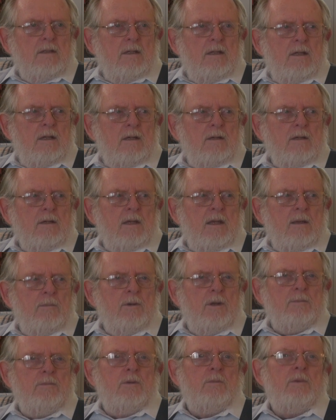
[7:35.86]
and came
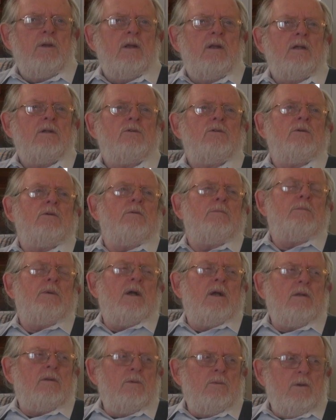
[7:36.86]
up to me, and I sort of
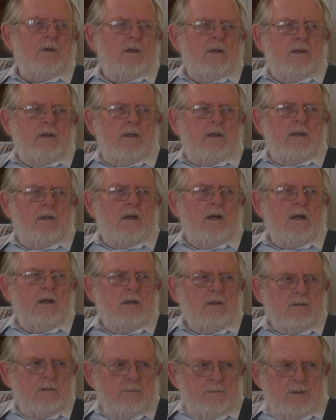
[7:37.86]
backed away and
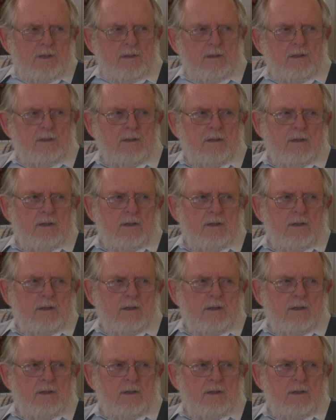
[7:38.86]
hugged me